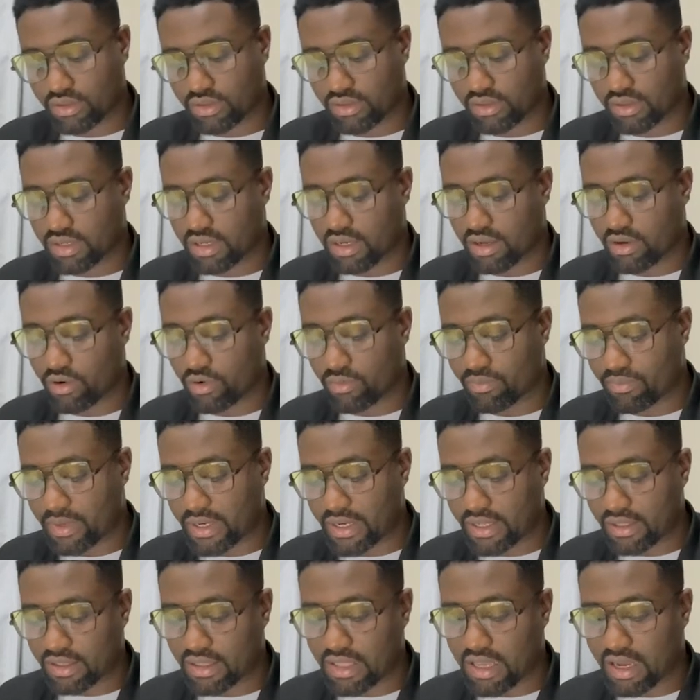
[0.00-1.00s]
the
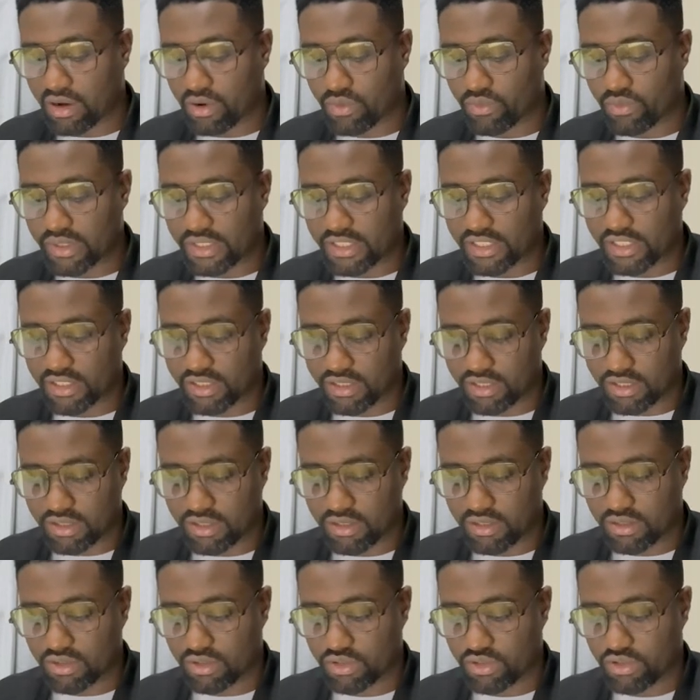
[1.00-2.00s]
opening tag, which is
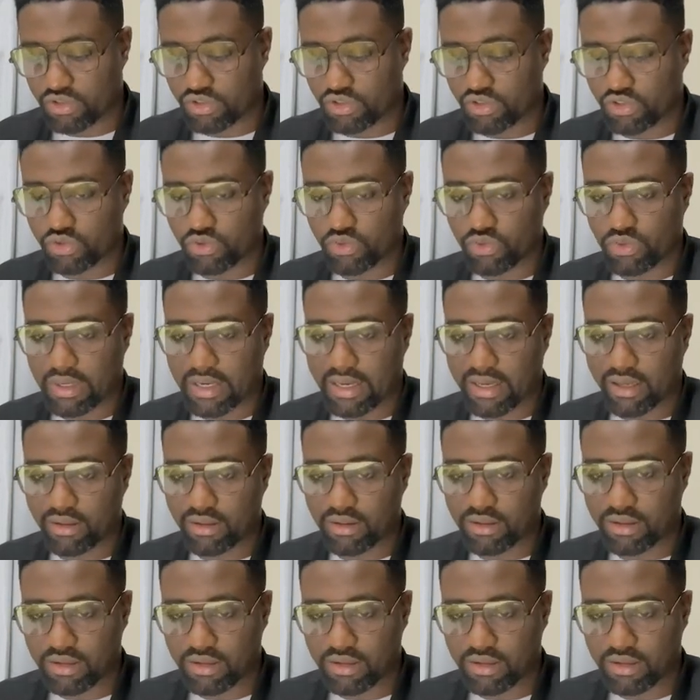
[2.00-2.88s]
UL,